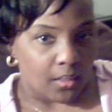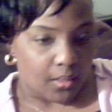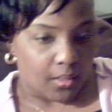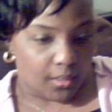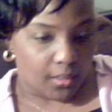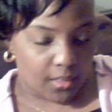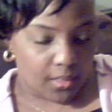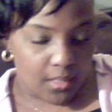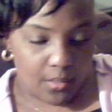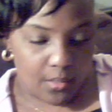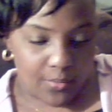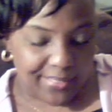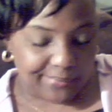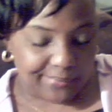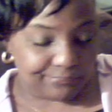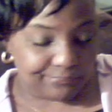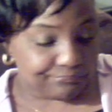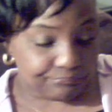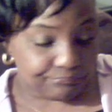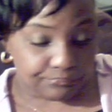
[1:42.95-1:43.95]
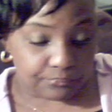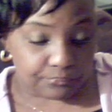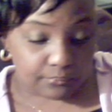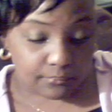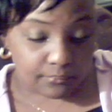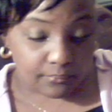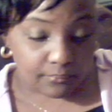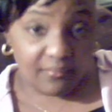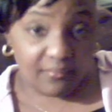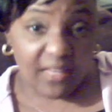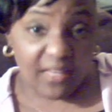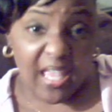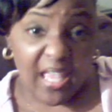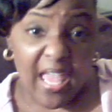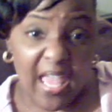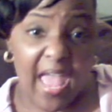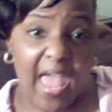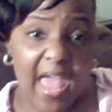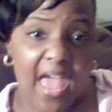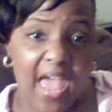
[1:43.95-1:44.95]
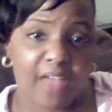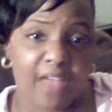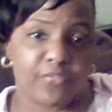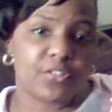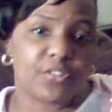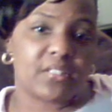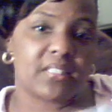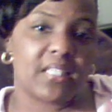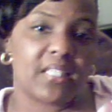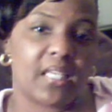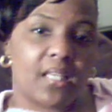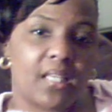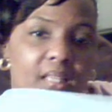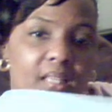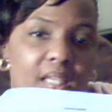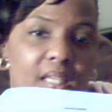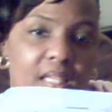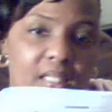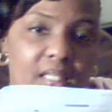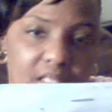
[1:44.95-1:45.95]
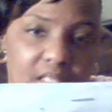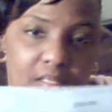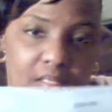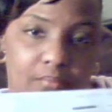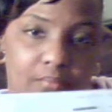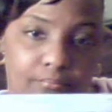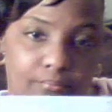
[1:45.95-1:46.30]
Anyway, after seeing this,